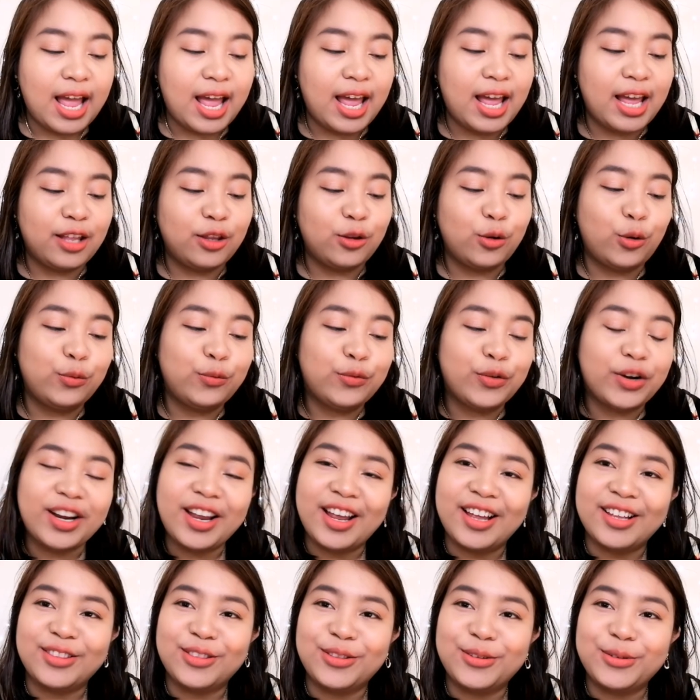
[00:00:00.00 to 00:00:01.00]
And don't
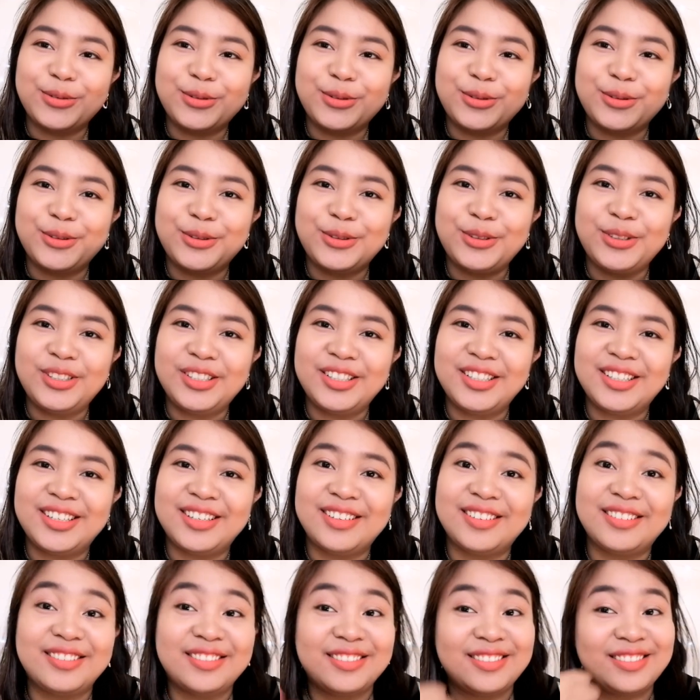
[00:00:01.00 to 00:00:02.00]
forget to
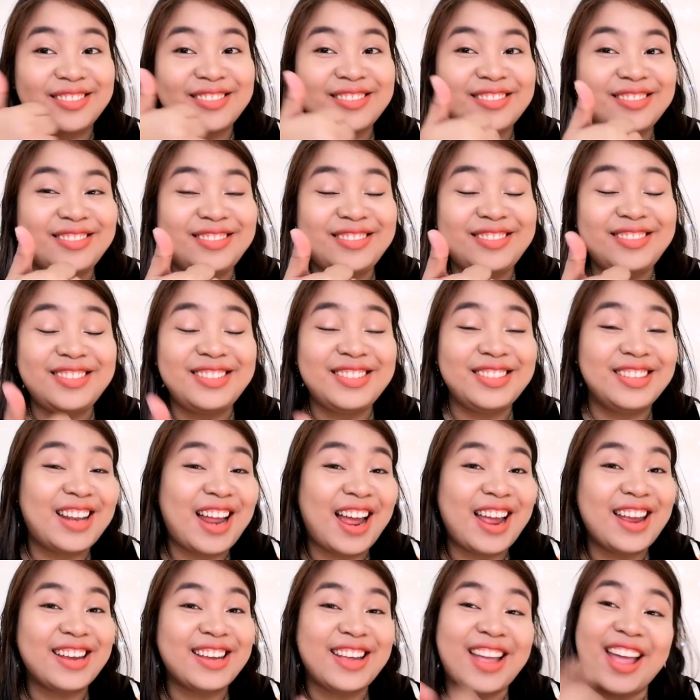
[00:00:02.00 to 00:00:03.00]

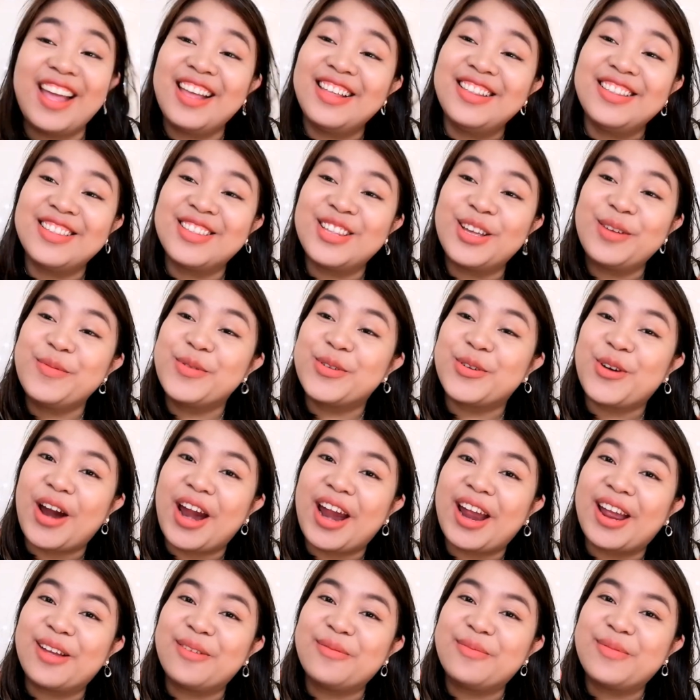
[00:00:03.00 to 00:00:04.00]
like and
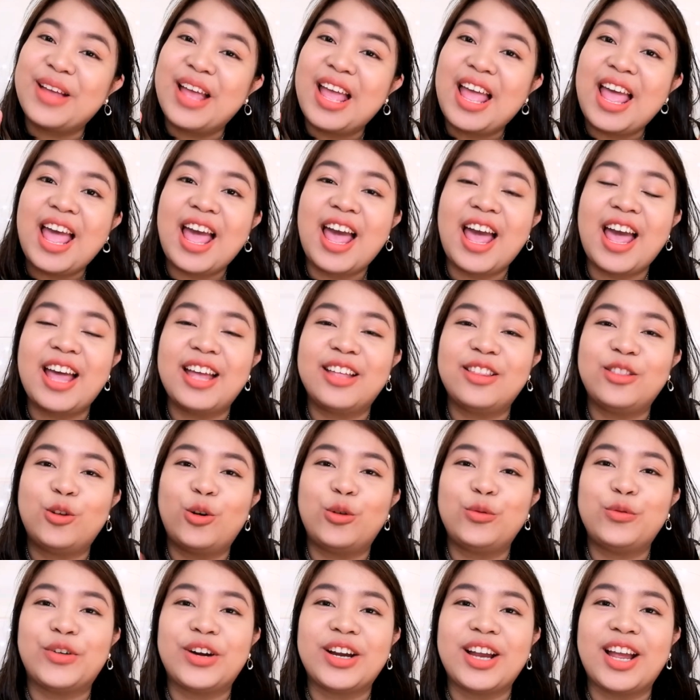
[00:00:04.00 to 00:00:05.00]
subscribe. And
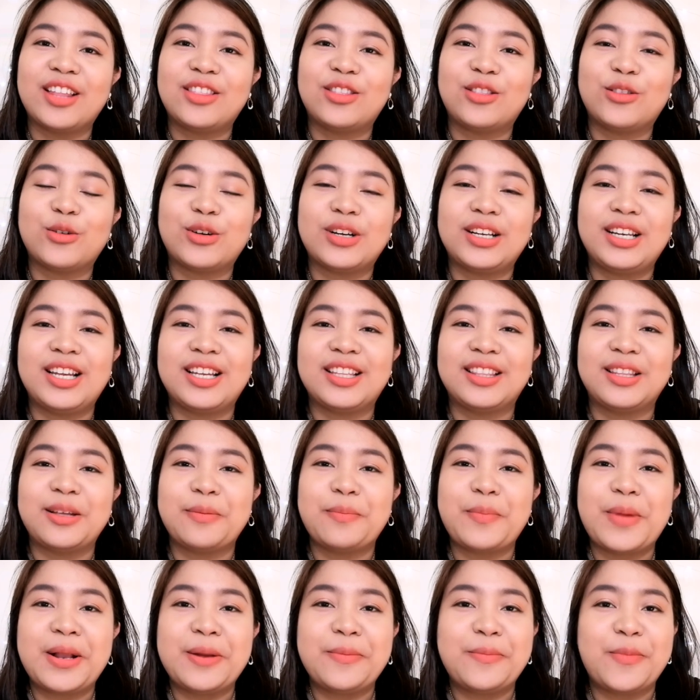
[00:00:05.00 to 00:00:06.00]
don't forget to click
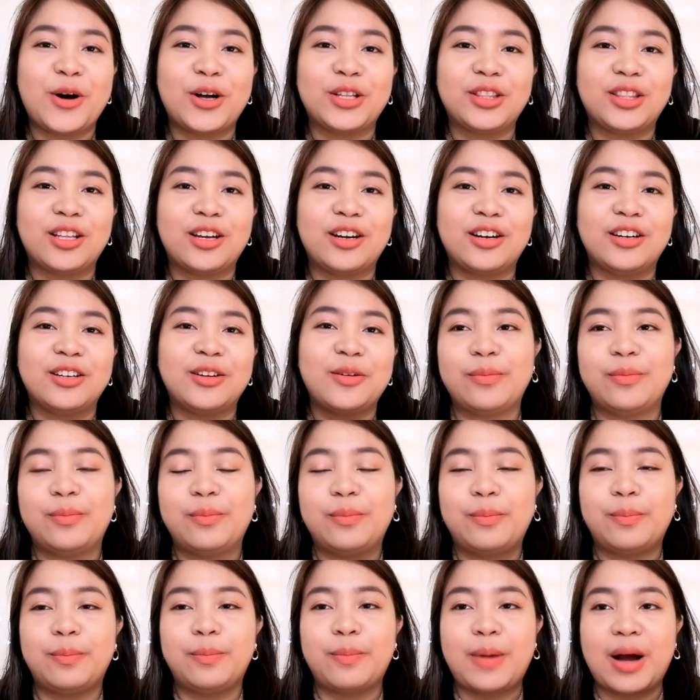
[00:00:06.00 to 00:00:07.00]
the bell button
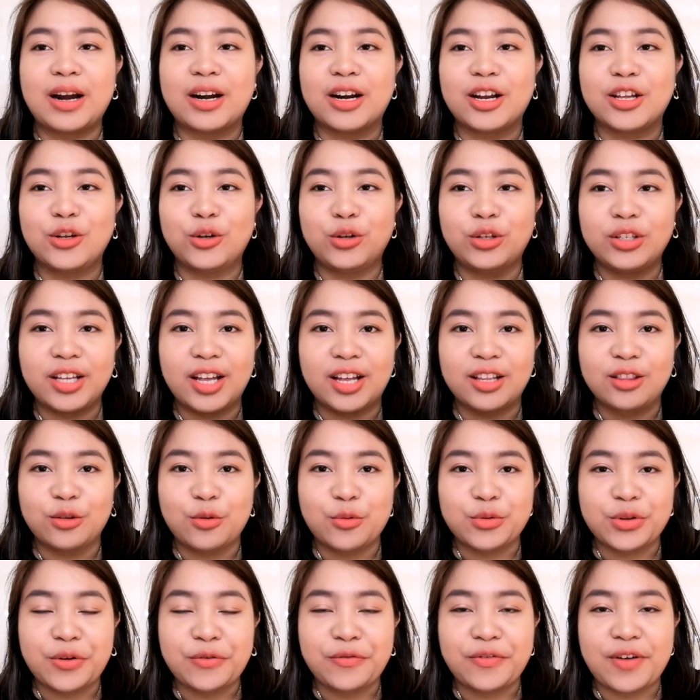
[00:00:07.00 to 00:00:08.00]
para you'll get
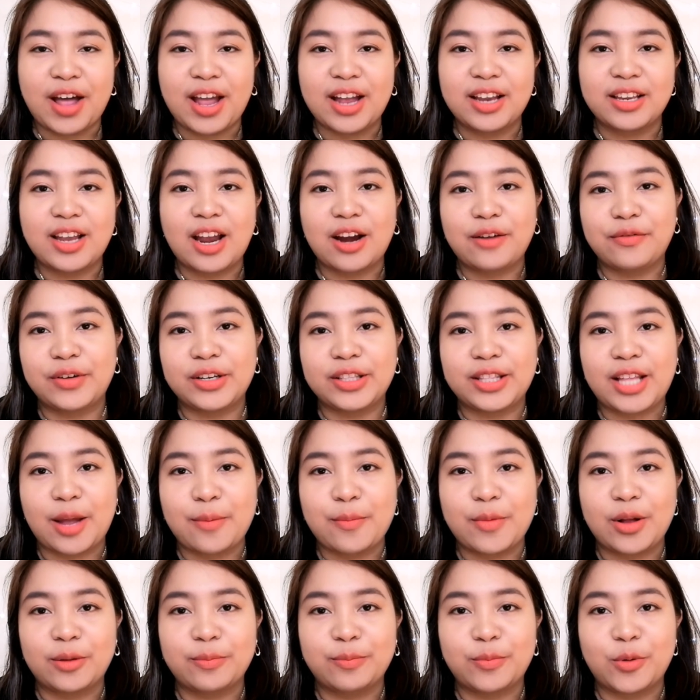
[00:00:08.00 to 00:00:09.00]
notified every
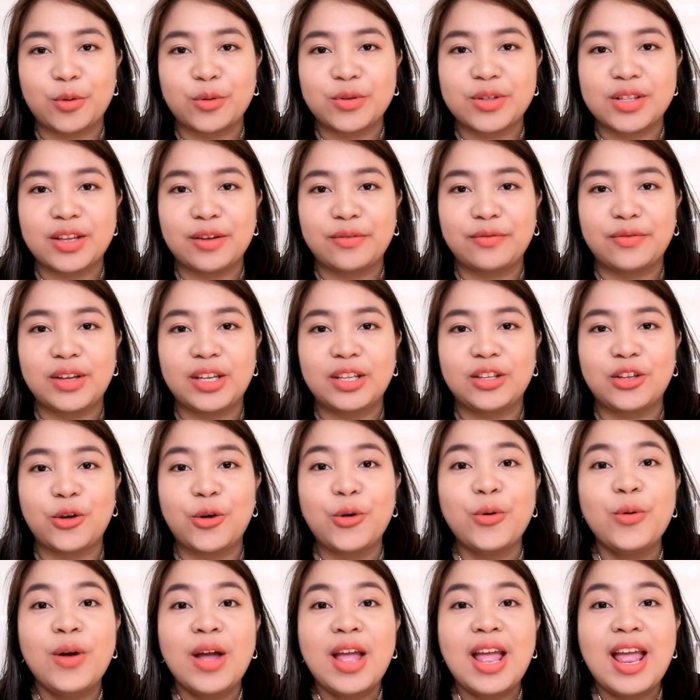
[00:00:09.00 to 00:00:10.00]
time I post a
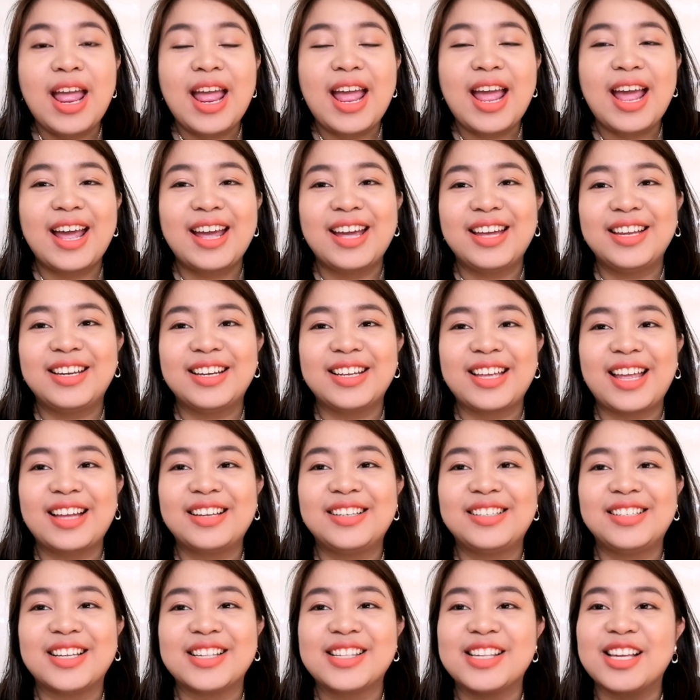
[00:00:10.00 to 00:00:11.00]
video. And
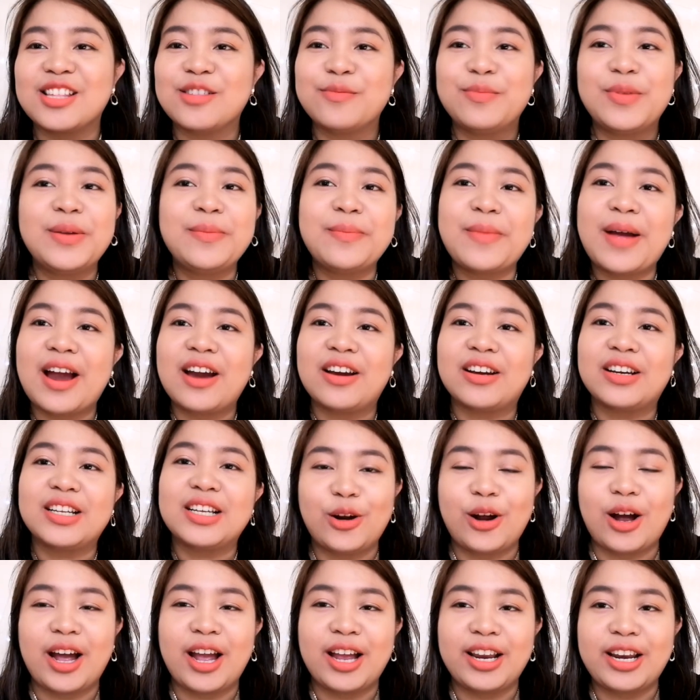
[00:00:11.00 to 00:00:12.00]
again, this has been
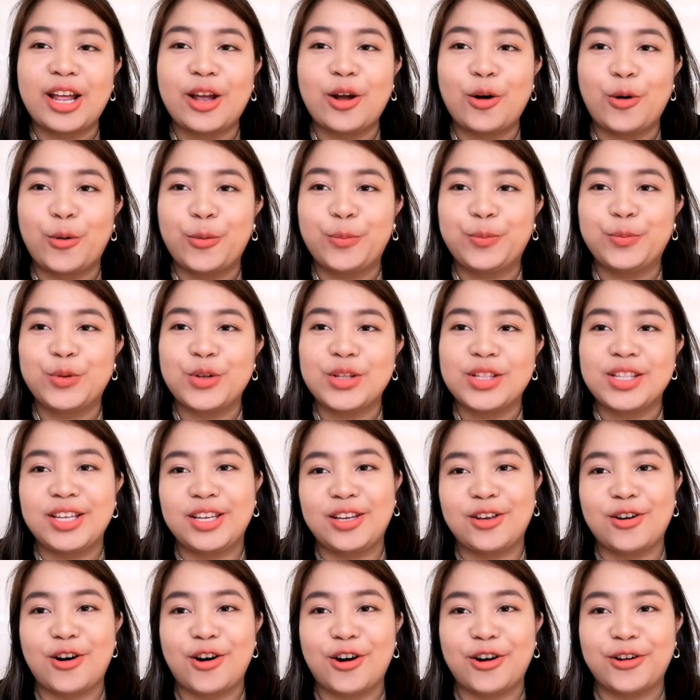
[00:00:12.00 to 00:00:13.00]
Maris, and I hope to
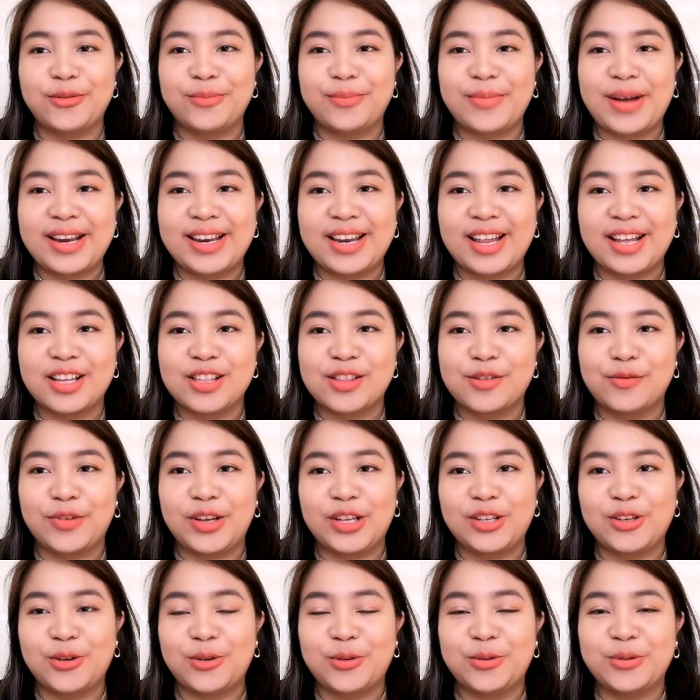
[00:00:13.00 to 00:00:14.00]
see you on my next
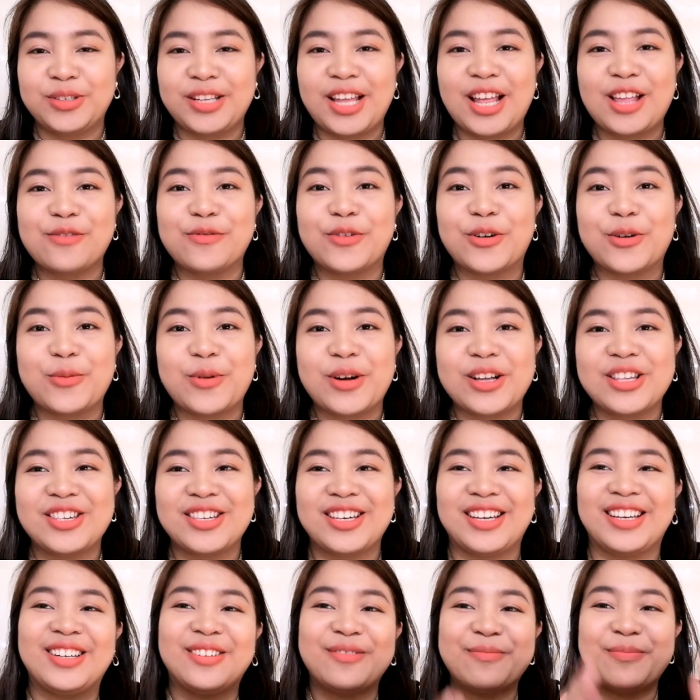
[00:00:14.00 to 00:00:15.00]
video. Thanks for
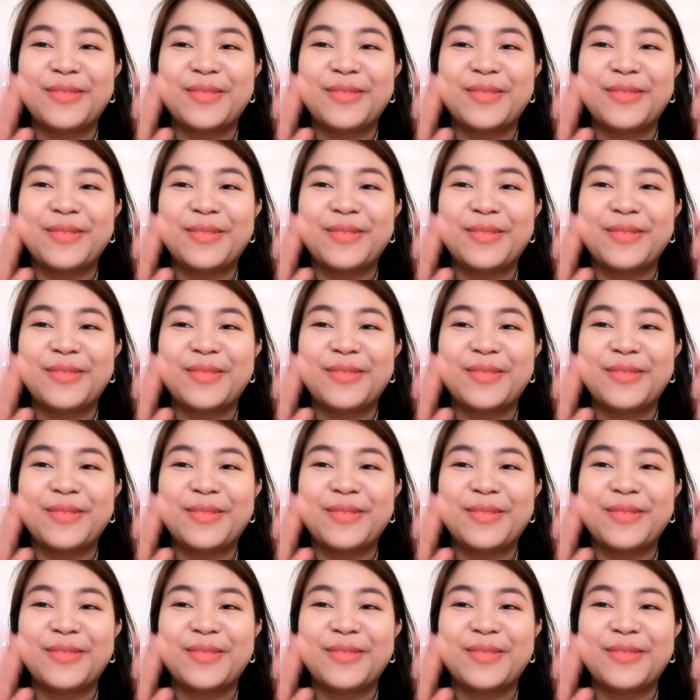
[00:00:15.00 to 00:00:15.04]
watching.